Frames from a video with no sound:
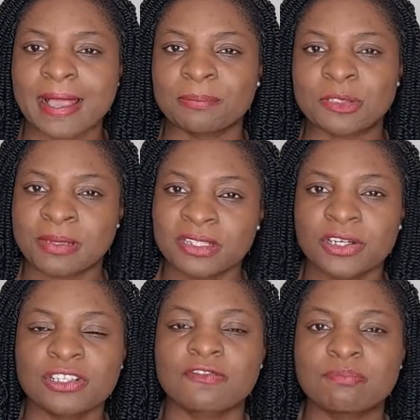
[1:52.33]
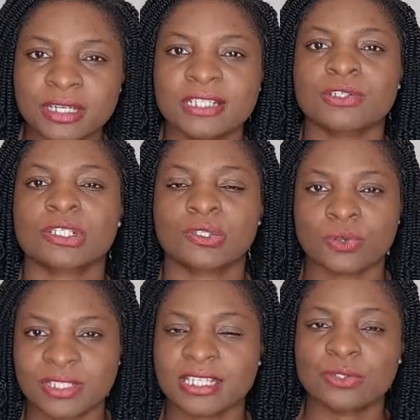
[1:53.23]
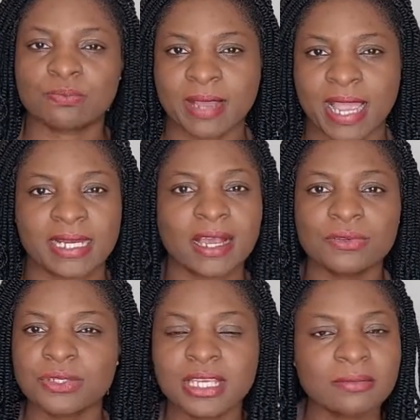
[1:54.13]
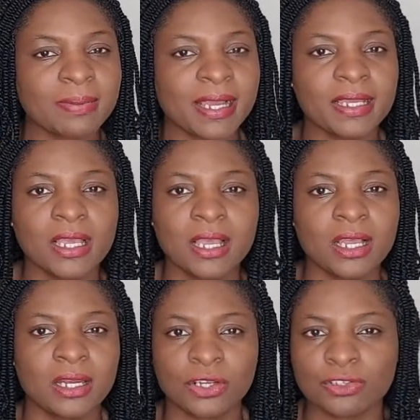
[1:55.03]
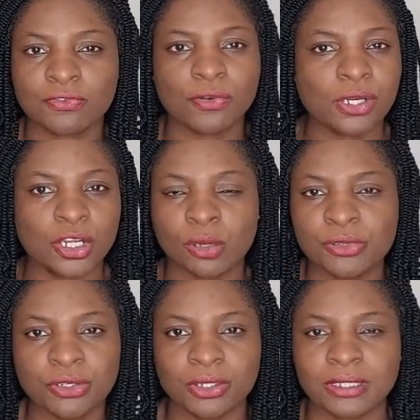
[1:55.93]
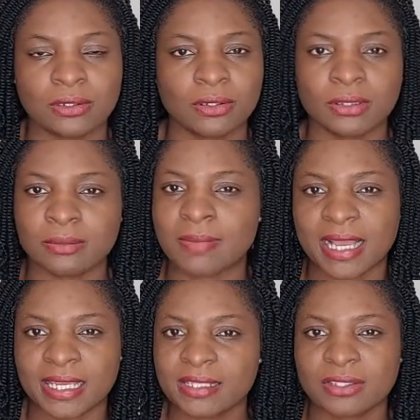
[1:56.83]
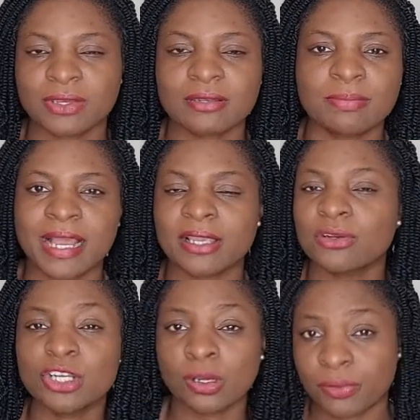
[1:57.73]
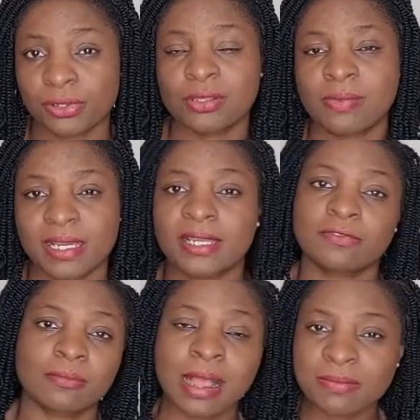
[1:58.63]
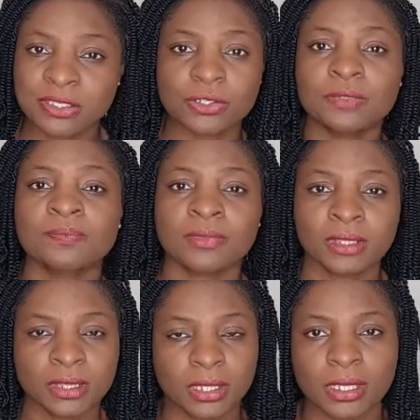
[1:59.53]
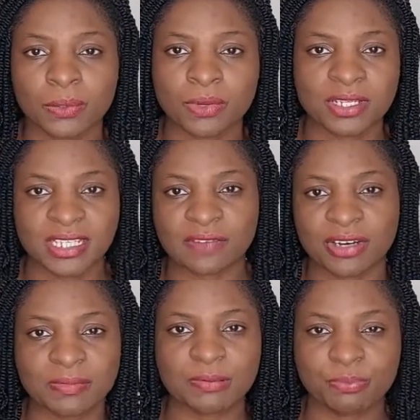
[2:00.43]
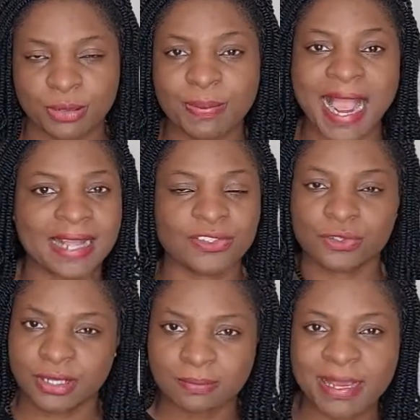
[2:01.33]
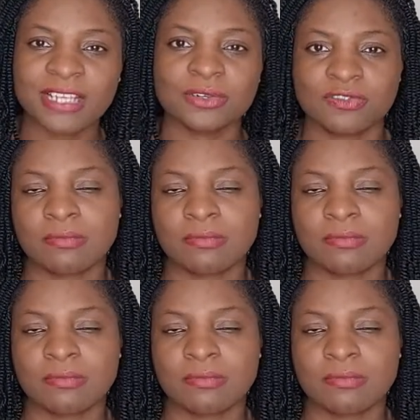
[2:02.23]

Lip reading: spending a lot of money to source and to buy. Now you can buy a lot of Holy Communion on the market. You can buy Holy Communion on the market from Amazon, the ones that have already been pre-packed. You can buy those